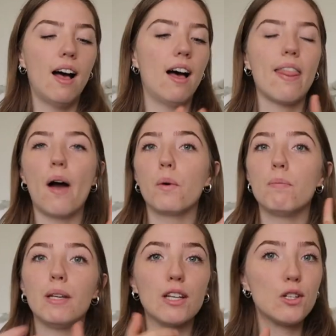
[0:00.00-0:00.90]
Uh, that
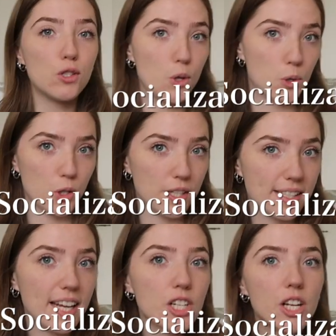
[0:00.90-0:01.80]
would be
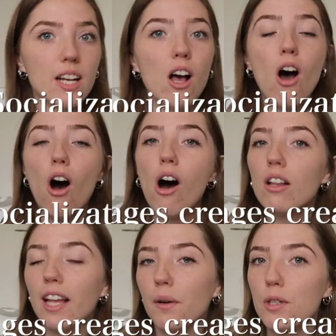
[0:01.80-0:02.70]
socialization.
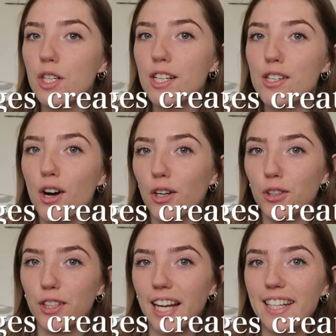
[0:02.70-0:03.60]
All language
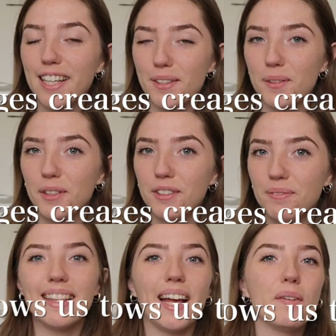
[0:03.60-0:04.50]
are created
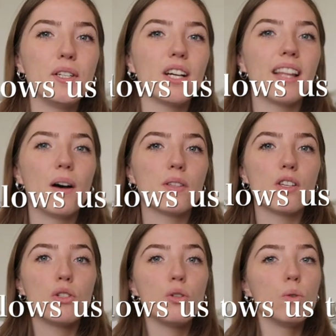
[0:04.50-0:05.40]
equal. Language allows
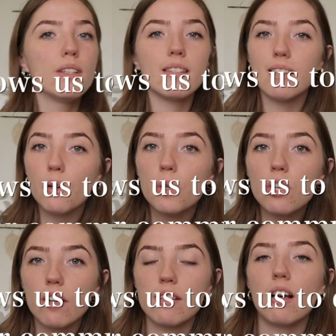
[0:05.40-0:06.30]
us to
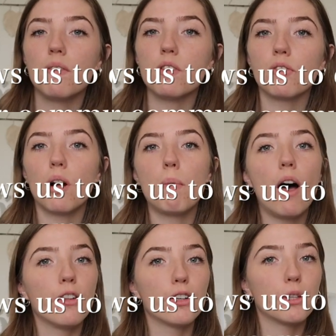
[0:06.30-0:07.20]
distinguish ourselves
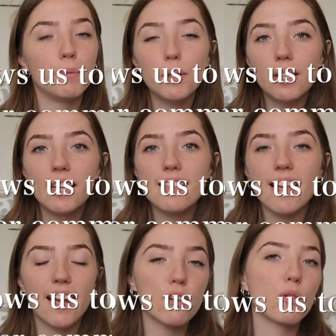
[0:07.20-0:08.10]
from other
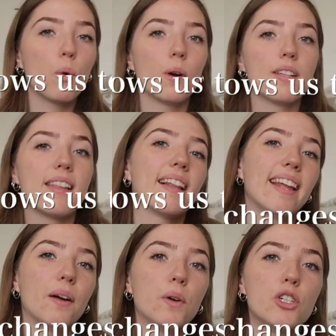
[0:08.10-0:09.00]
communities, and of course
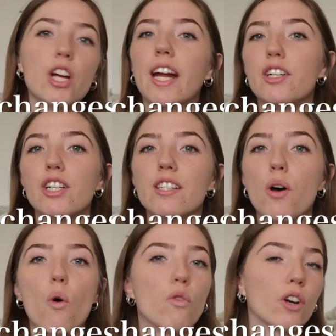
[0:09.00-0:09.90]
that language
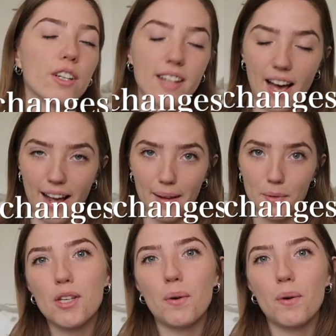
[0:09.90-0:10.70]
changes over time.